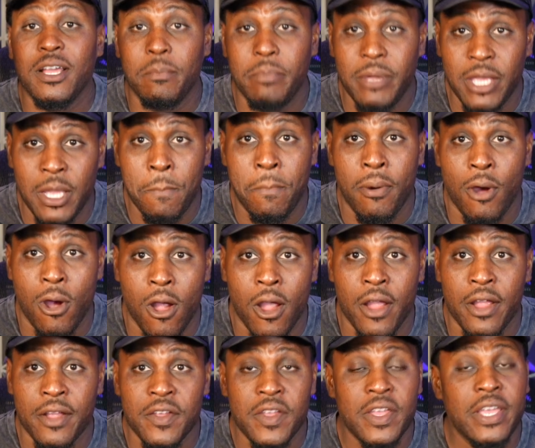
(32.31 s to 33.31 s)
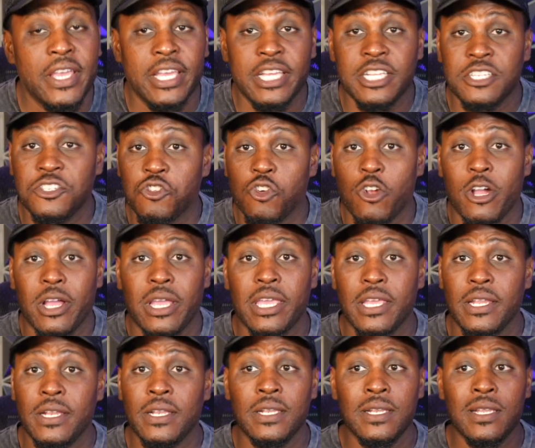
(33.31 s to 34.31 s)
a big part in
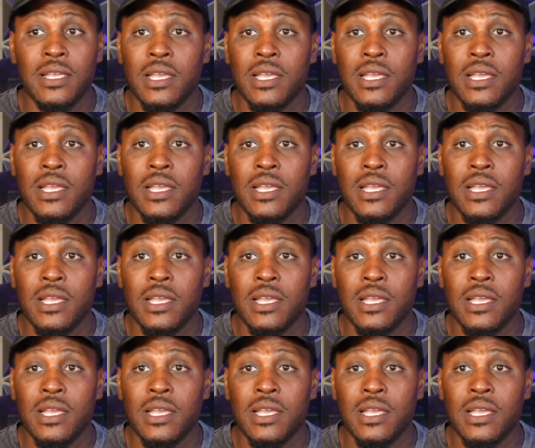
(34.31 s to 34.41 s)
trucking.